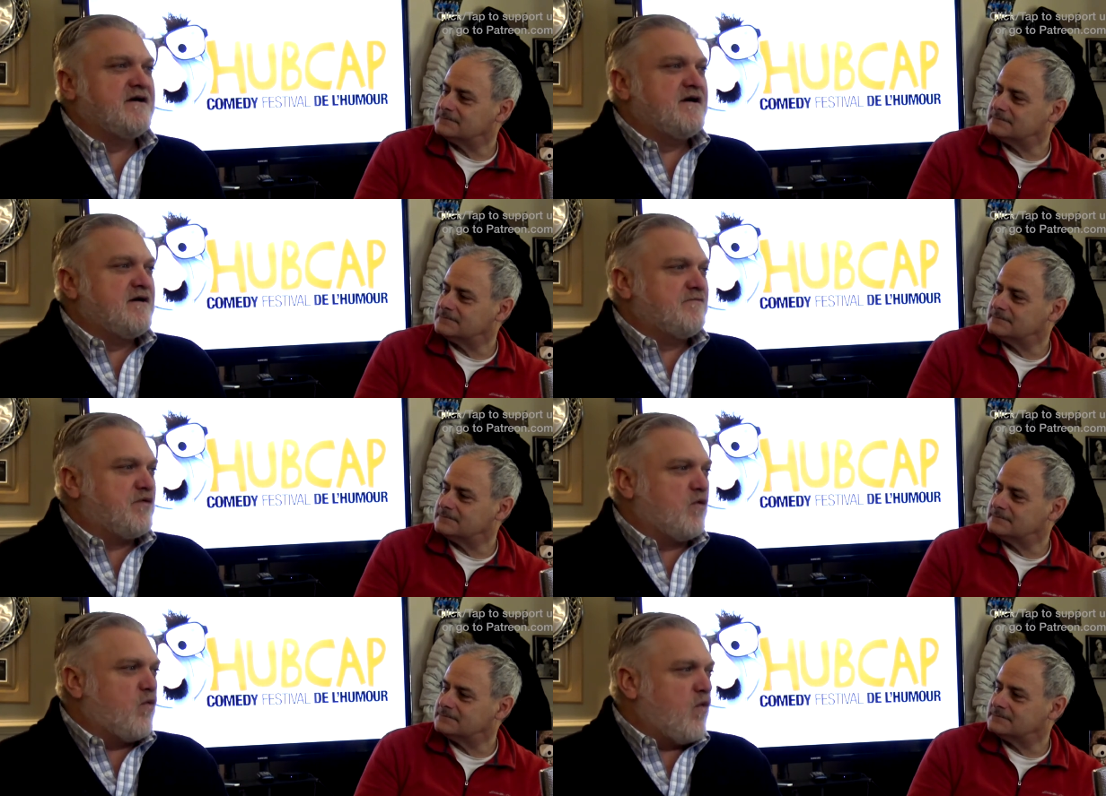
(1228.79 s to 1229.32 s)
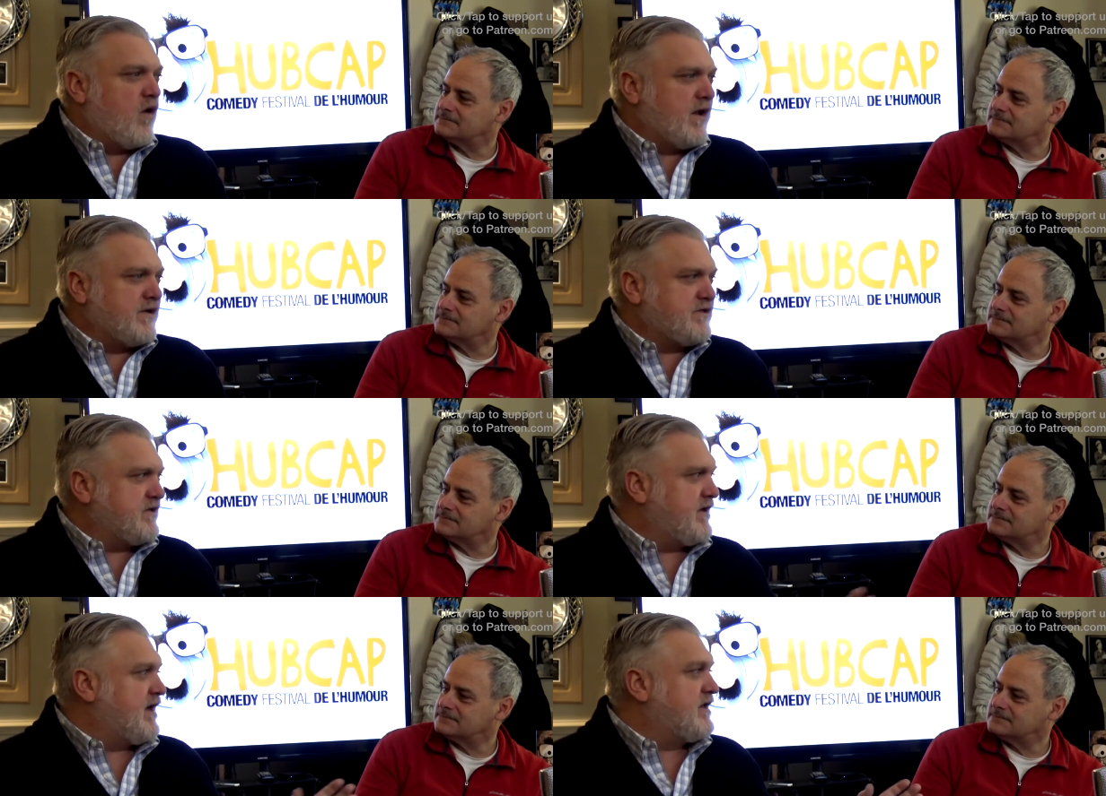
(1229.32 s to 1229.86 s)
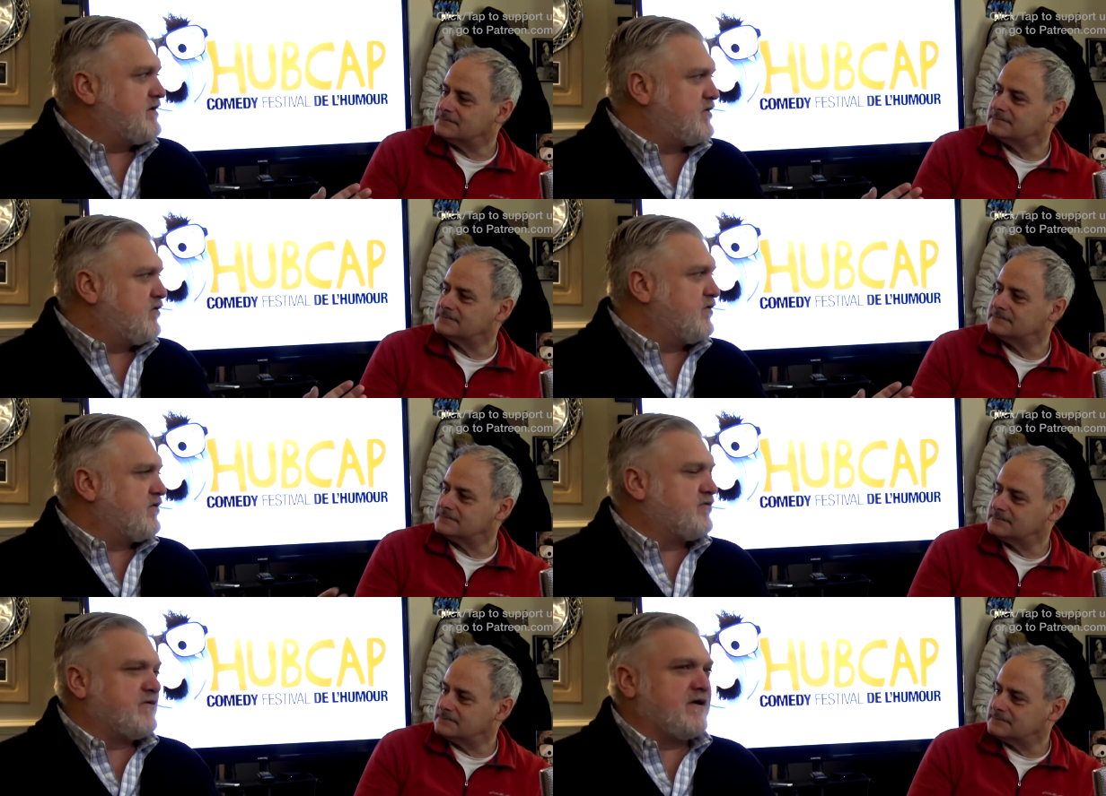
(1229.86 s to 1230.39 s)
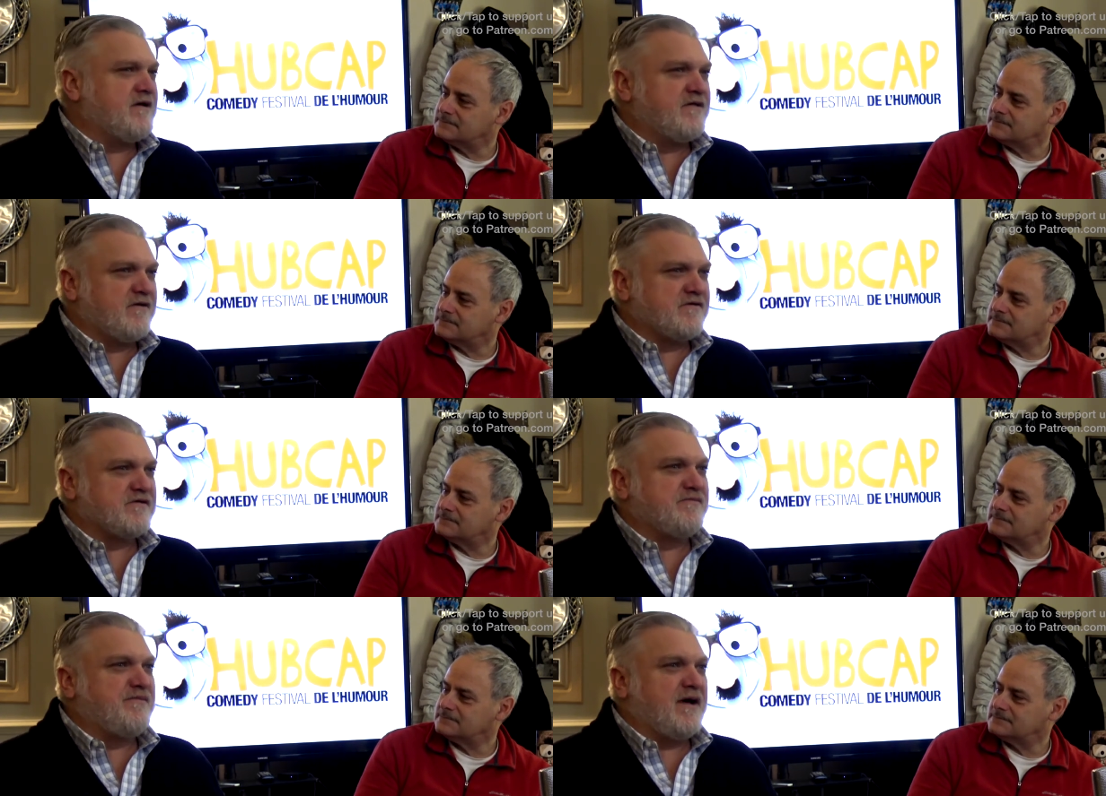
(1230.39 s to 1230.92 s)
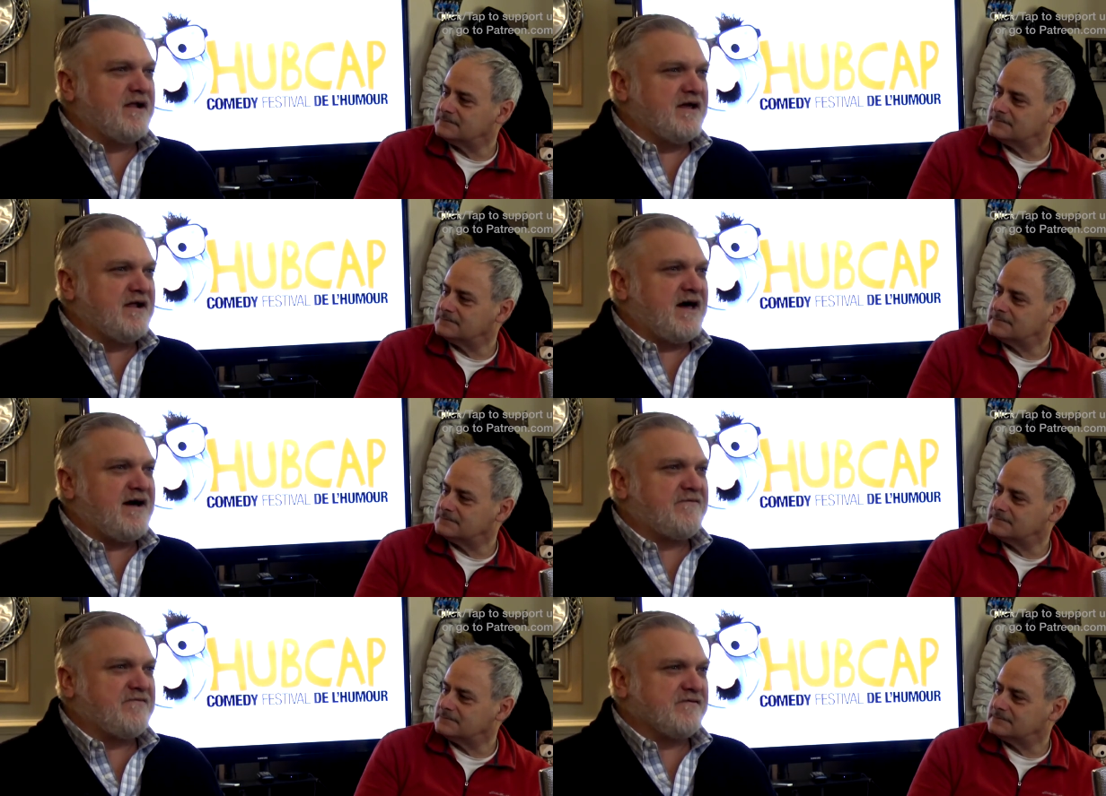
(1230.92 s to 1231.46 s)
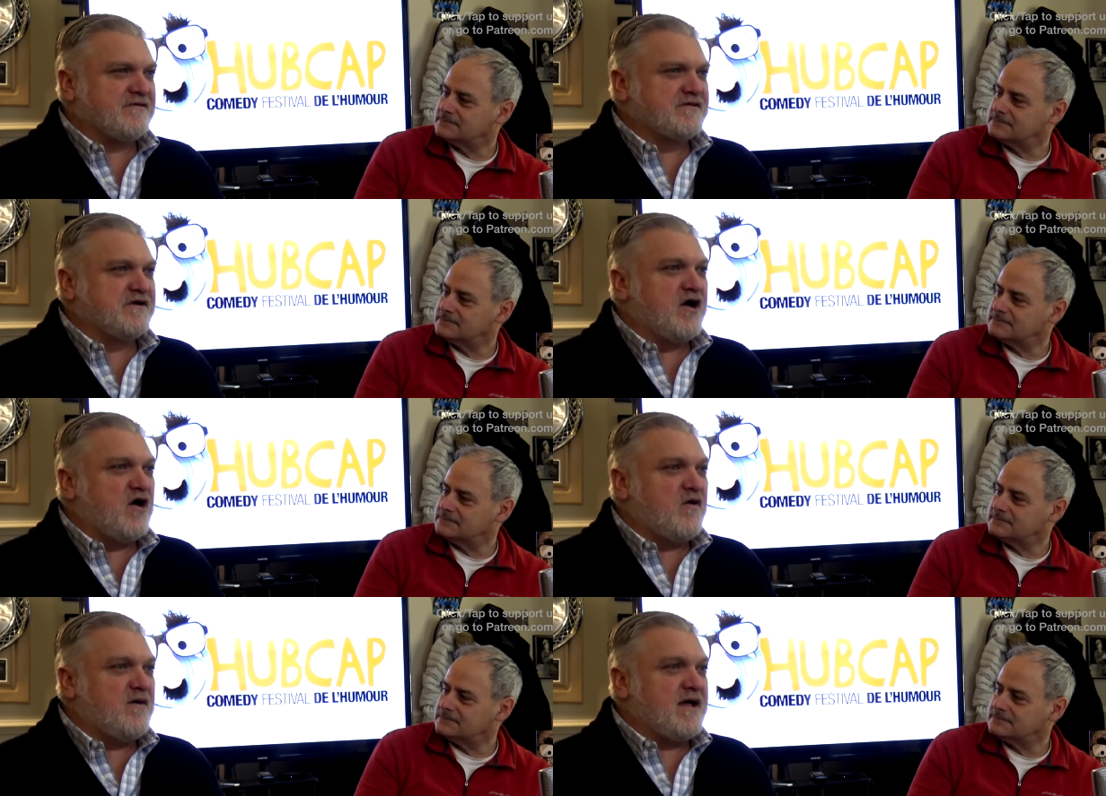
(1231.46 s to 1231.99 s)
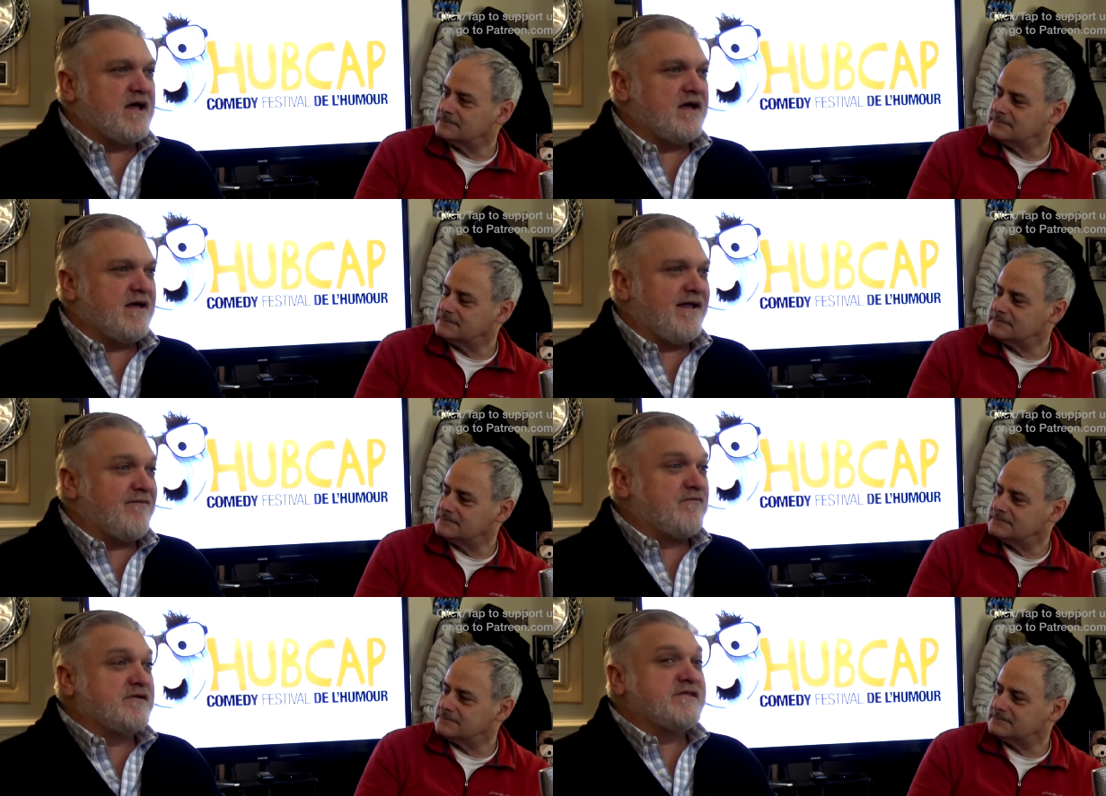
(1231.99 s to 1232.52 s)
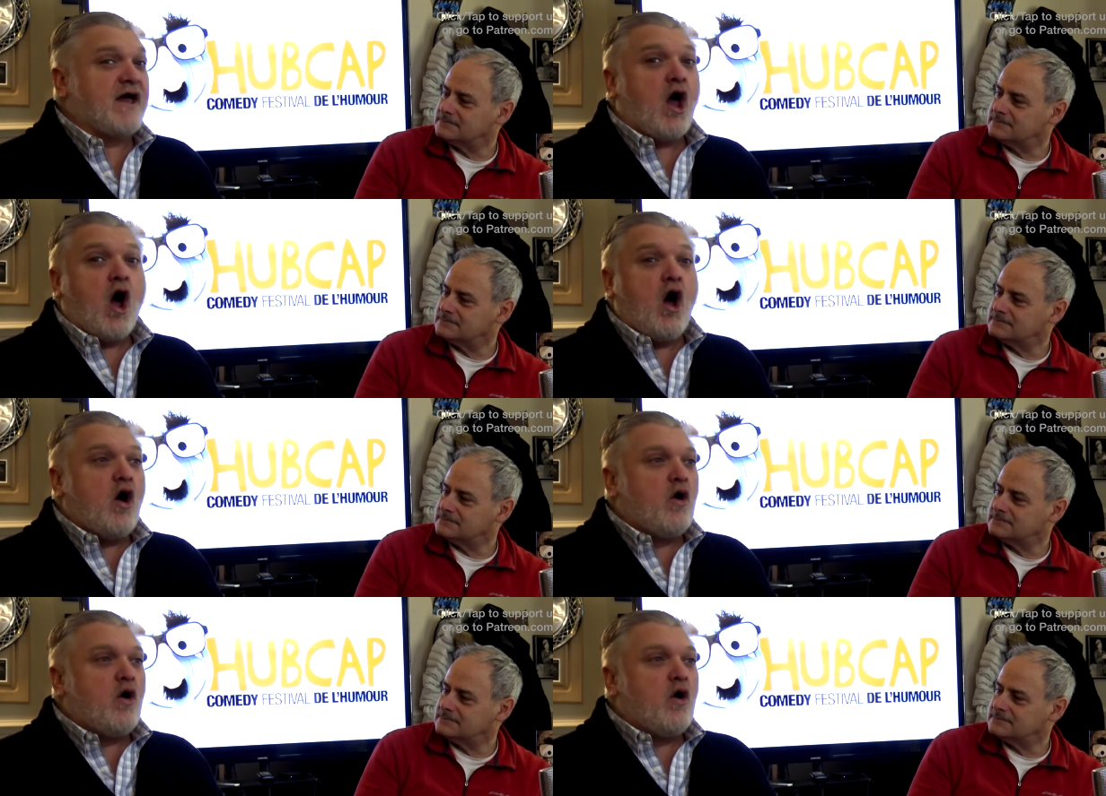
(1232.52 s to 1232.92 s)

Speaker 1: Yeah. But once you get two or three of those belly laughers going, and everybody's like,